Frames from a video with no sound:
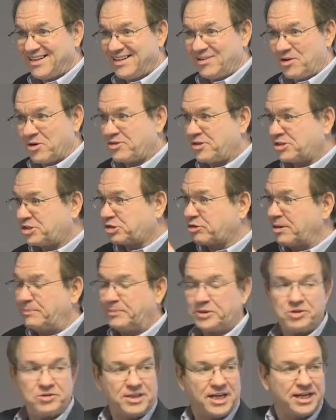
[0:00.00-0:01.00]
or the
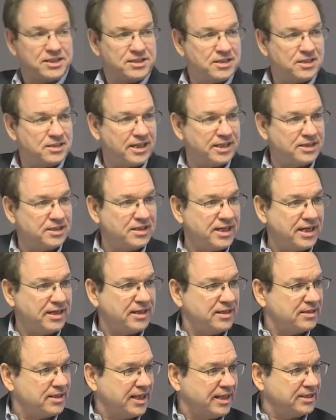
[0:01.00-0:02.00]
scripture
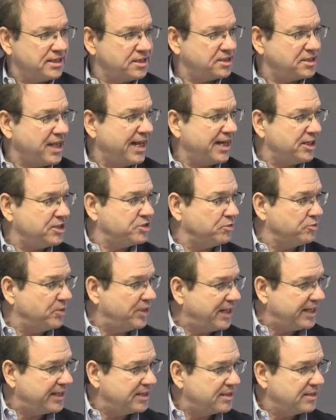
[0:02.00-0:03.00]
they decided to
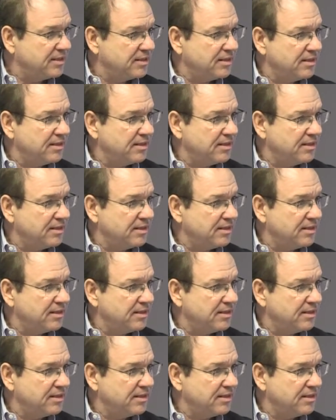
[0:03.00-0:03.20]
read,